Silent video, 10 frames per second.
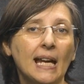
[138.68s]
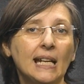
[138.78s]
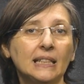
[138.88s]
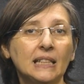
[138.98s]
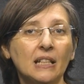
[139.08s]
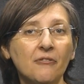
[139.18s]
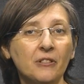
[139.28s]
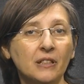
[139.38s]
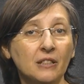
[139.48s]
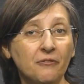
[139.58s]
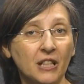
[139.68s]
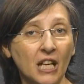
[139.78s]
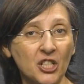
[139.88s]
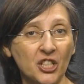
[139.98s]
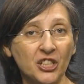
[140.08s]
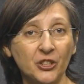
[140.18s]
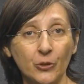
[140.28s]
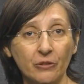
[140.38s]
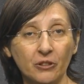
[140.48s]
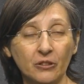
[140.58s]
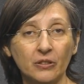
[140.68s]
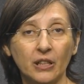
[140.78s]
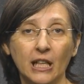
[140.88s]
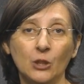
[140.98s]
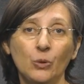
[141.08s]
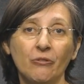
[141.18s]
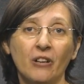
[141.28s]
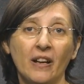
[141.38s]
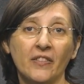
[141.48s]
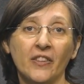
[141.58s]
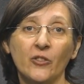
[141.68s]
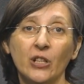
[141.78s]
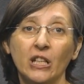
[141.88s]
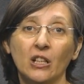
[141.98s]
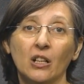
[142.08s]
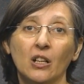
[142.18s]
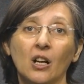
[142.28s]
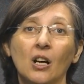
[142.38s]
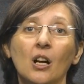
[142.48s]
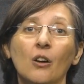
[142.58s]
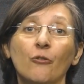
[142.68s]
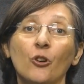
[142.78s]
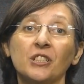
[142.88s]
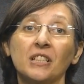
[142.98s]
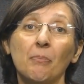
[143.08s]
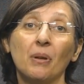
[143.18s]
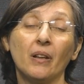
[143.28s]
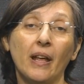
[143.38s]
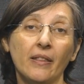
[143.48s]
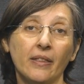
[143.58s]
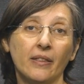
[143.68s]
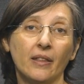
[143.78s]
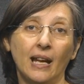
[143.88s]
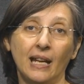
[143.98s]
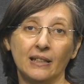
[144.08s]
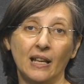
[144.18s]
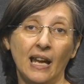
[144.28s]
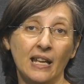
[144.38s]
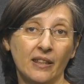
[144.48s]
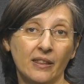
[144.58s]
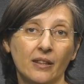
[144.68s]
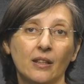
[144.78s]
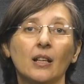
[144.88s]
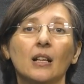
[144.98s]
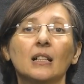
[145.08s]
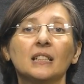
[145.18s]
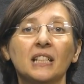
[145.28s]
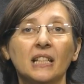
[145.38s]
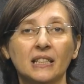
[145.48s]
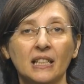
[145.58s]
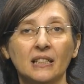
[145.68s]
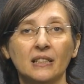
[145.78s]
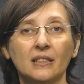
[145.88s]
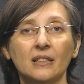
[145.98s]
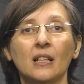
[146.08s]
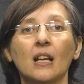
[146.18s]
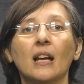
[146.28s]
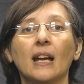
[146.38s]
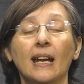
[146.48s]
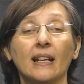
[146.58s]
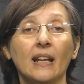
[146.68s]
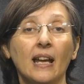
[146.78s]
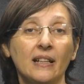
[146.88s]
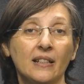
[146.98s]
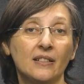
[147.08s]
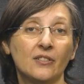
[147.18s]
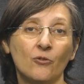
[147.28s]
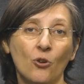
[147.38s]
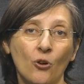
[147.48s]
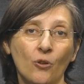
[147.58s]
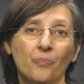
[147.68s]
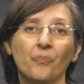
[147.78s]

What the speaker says: Its identification is trivial, and we find 3 for sepal length at 8th, 16th and 18th row,